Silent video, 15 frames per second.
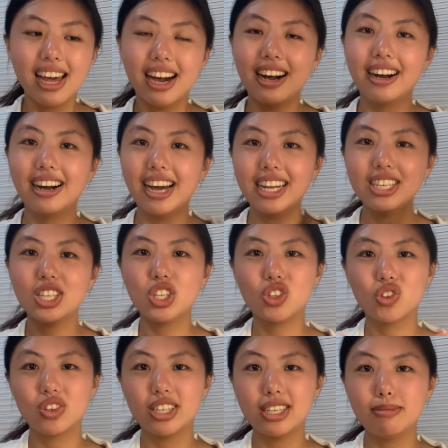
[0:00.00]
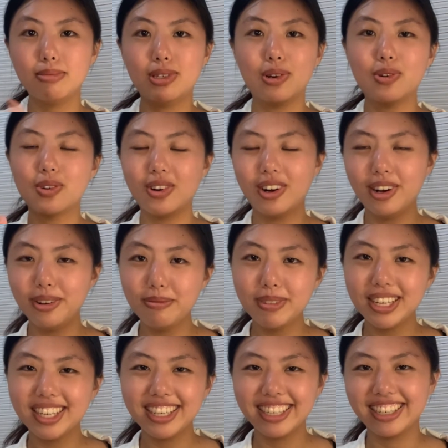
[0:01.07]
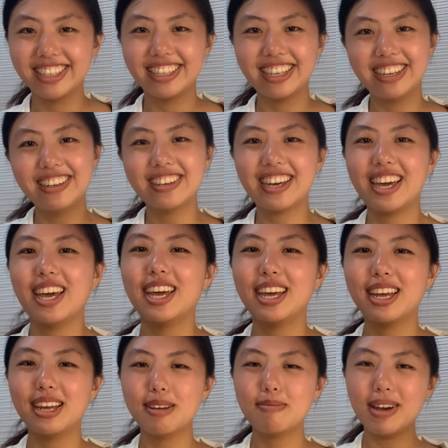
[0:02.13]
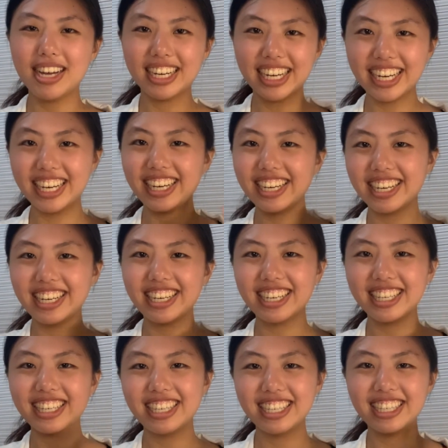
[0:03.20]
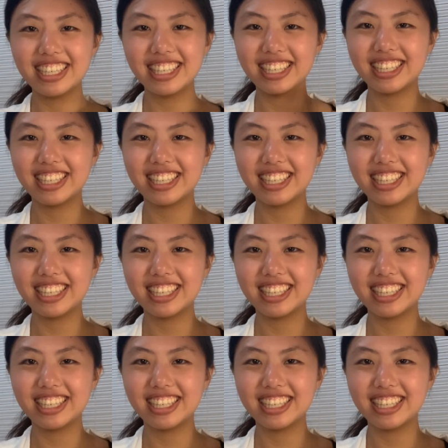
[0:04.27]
And stream, don't call me. Okay, bye guys.